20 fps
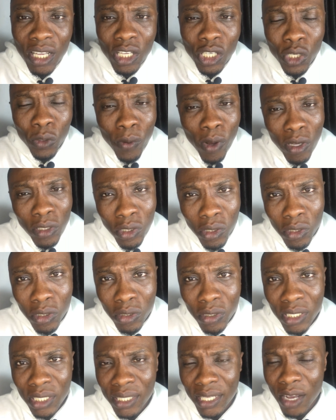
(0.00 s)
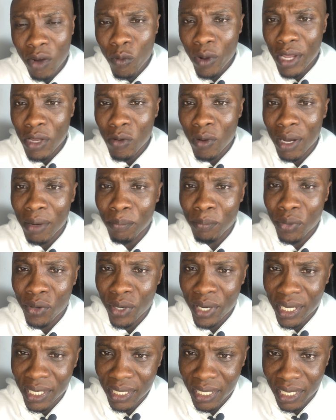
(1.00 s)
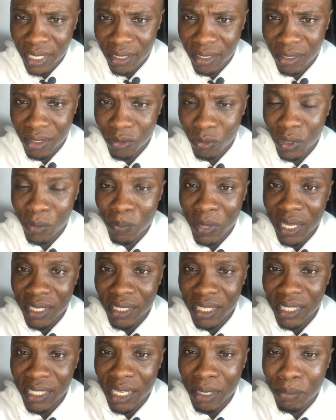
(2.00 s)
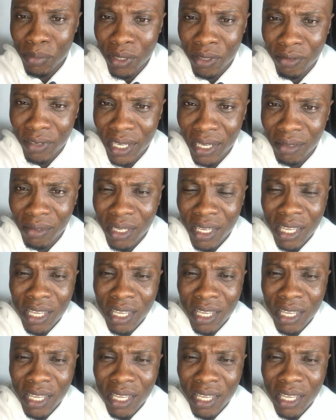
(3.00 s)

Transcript: You will also notice that when you are pregnant with placenta previa,